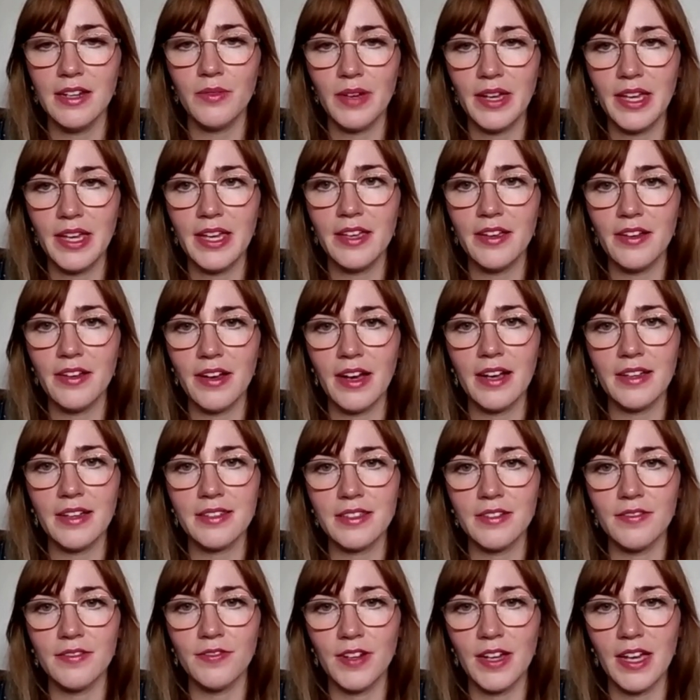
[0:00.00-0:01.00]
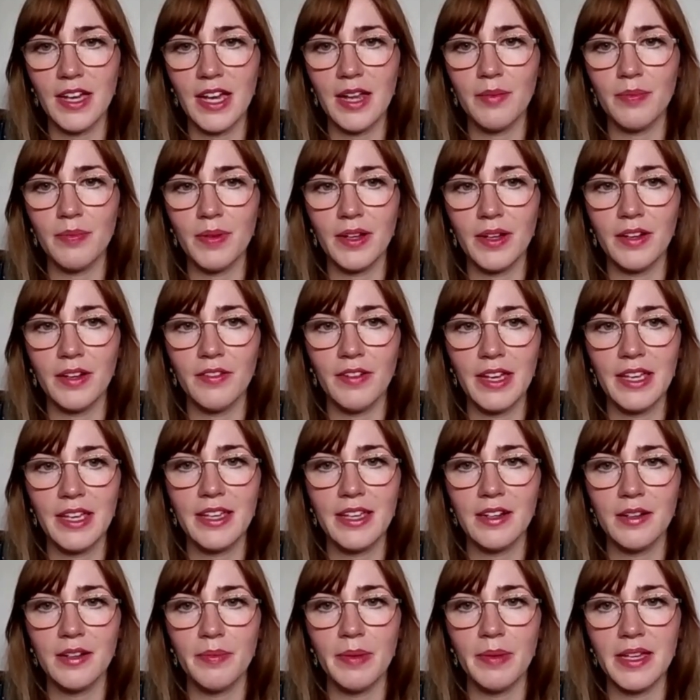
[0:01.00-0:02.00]
a way, you're asking for help on a
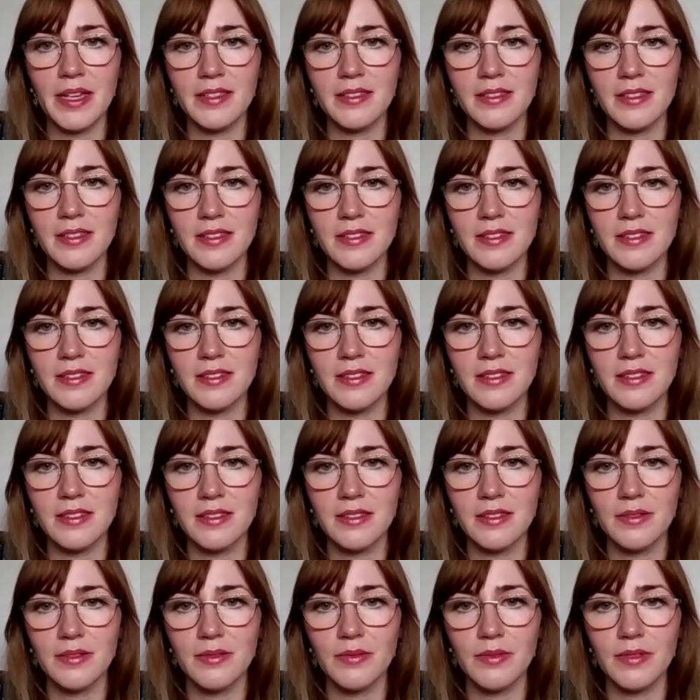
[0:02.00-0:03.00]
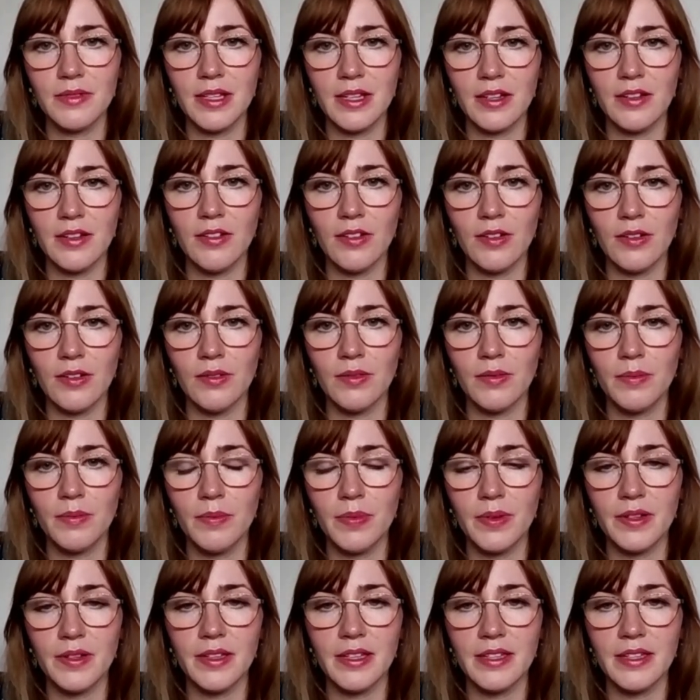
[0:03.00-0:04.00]
regular basis in Grow,
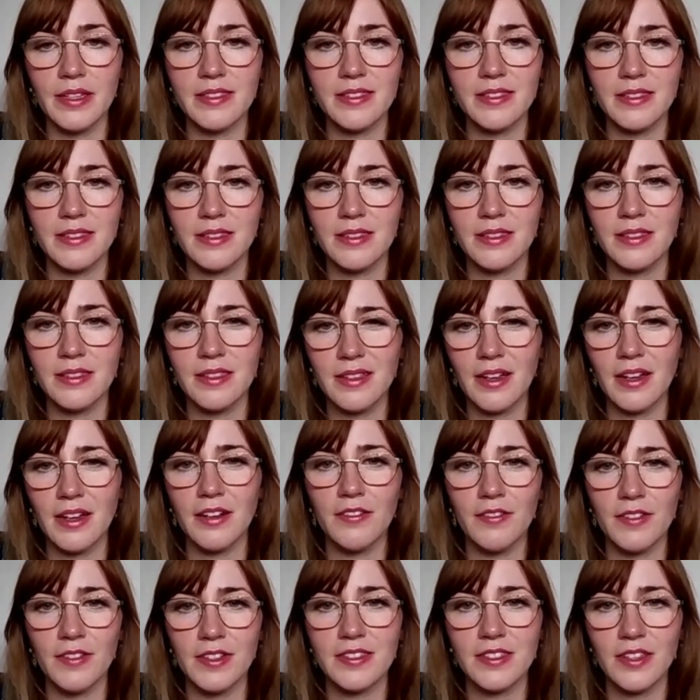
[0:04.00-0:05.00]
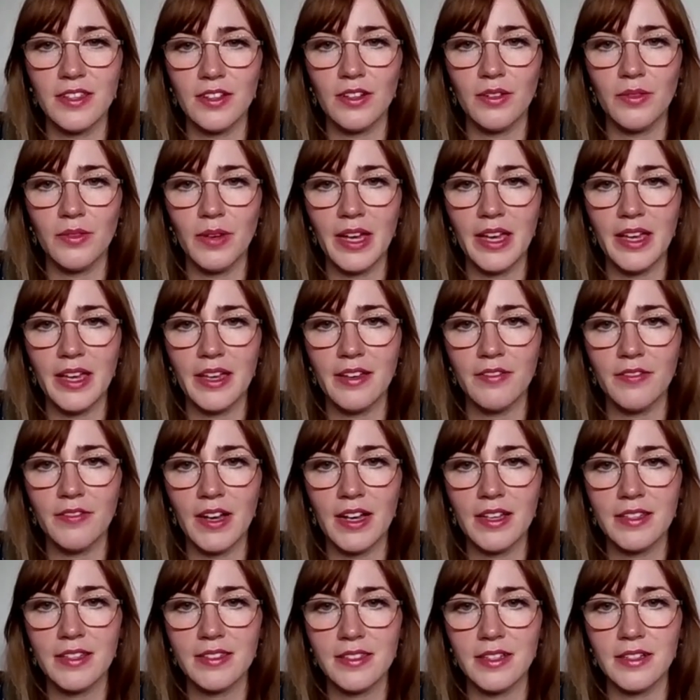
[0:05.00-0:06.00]
but it's kind of a subtle way of
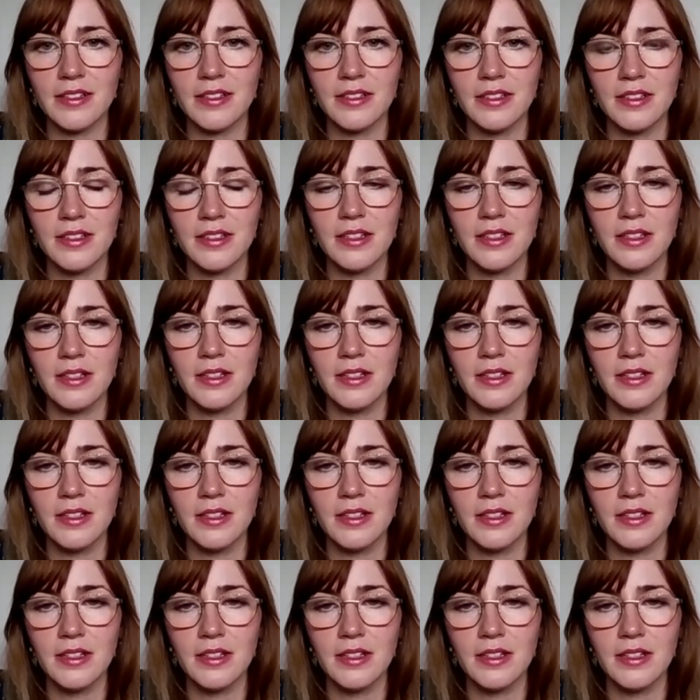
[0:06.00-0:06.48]
asking.